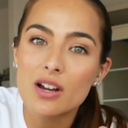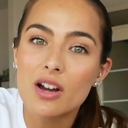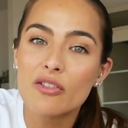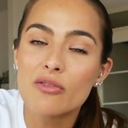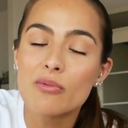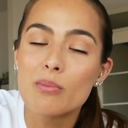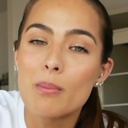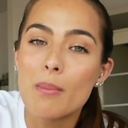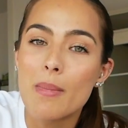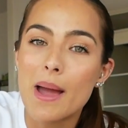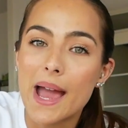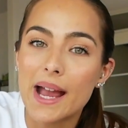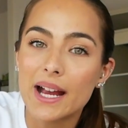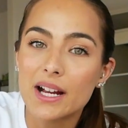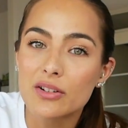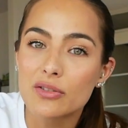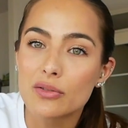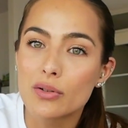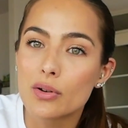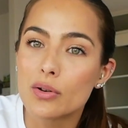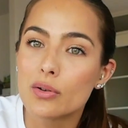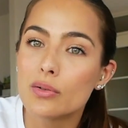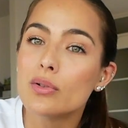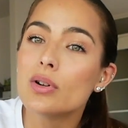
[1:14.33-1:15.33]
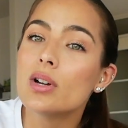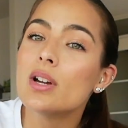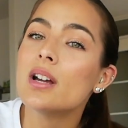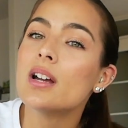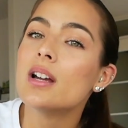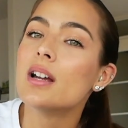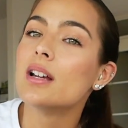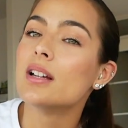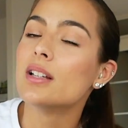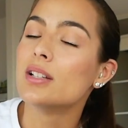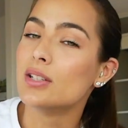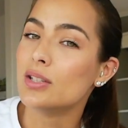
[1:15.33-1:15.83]
of
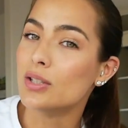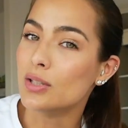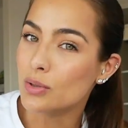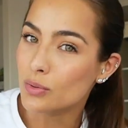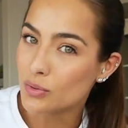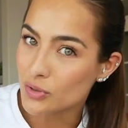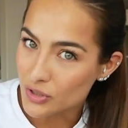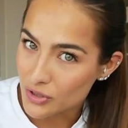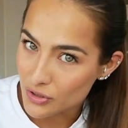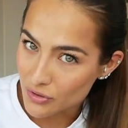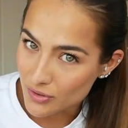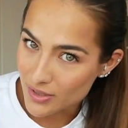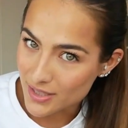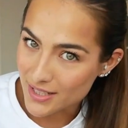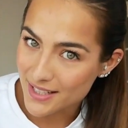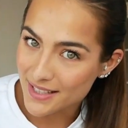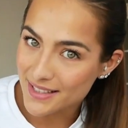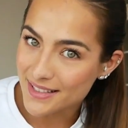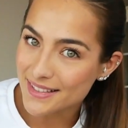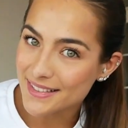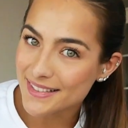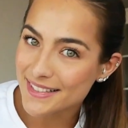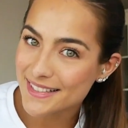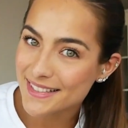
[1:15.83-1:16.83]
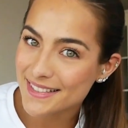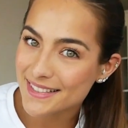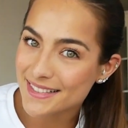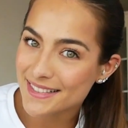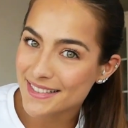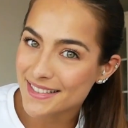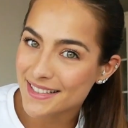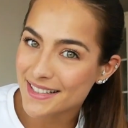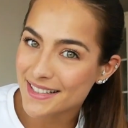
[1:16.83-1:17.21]
macronutrients.